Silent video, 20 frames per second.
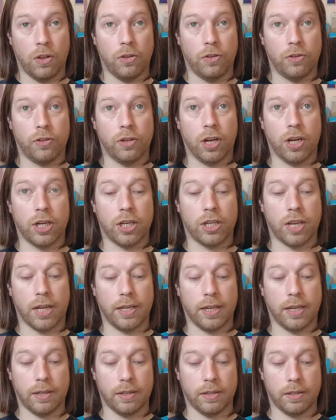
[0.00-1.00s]
search
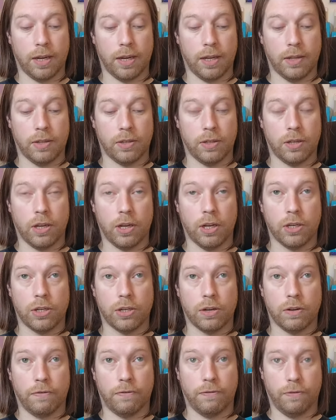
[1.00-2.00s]
settings, and
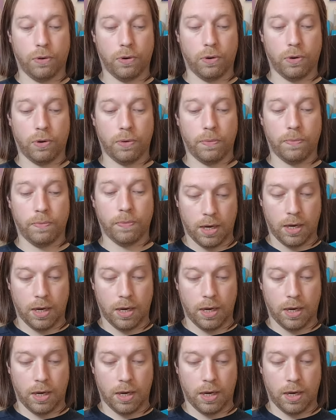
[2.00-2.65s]
search for